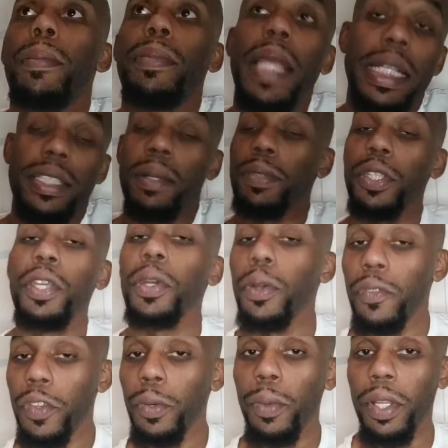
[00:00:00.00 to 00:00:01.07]
That's up to
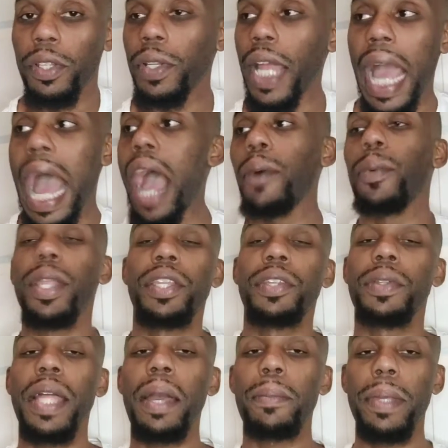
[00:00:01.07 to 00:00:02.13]
you if you want to do that. I wouldn't do
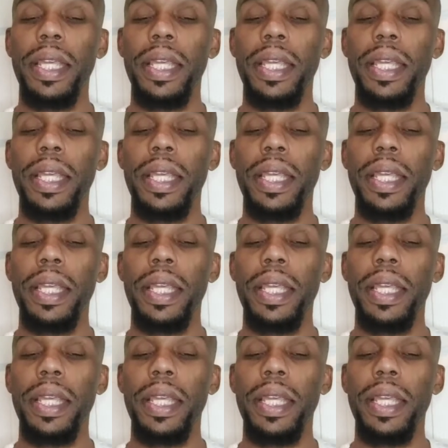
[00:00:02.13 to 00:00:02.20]
that,